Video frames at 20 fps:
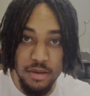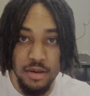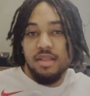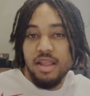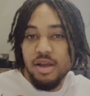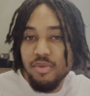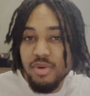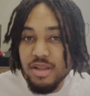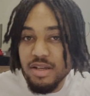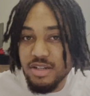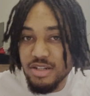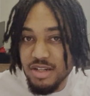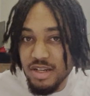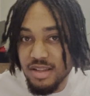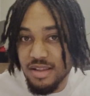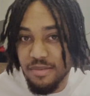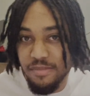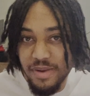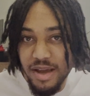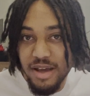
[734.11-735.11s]
They really shit
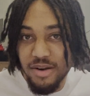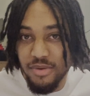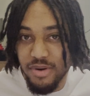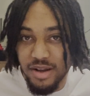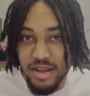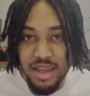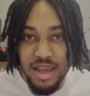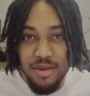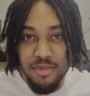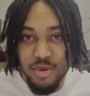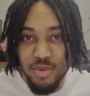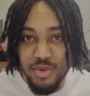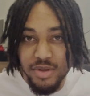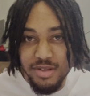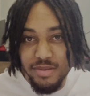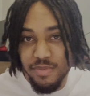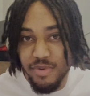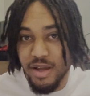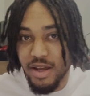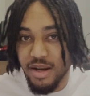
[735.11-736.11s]
the bed when it came to
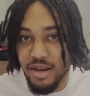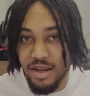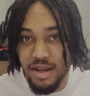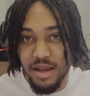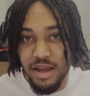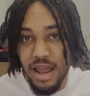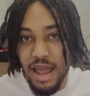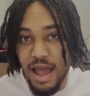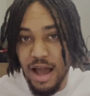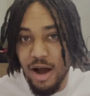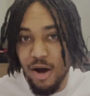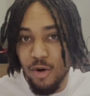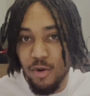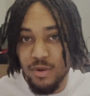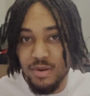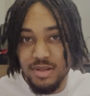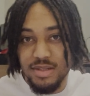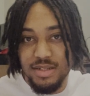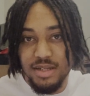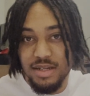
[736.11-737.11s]
explaining
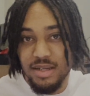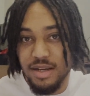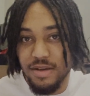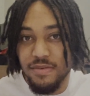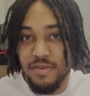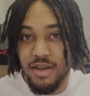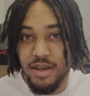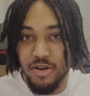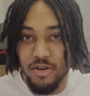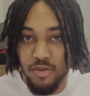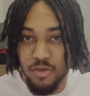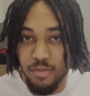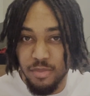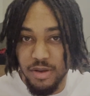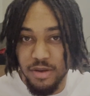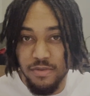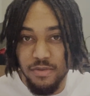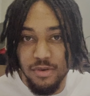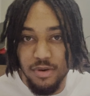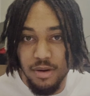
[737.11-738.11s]
how significant it would
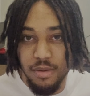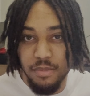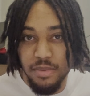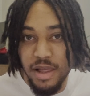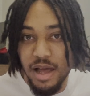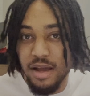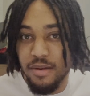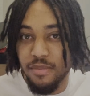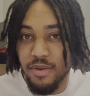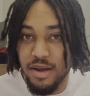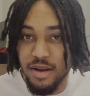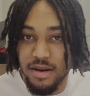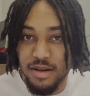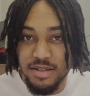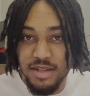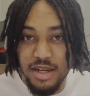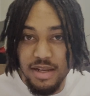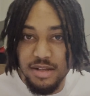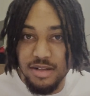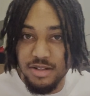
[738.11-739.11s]
be for a black man to
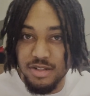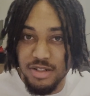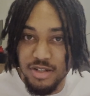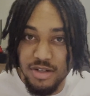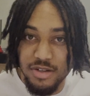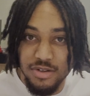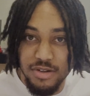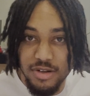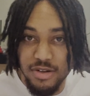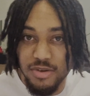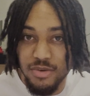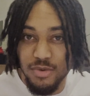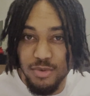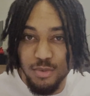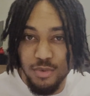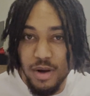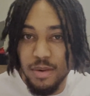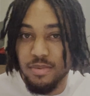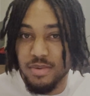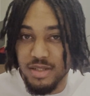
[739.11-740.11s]
take the shield and
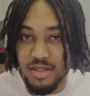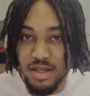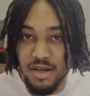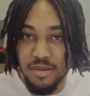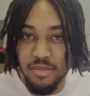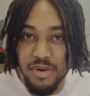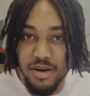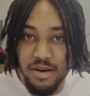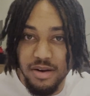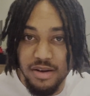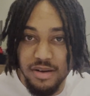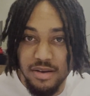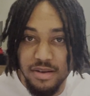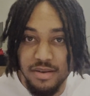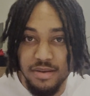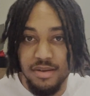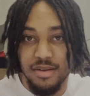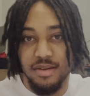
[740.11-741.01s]
represent America.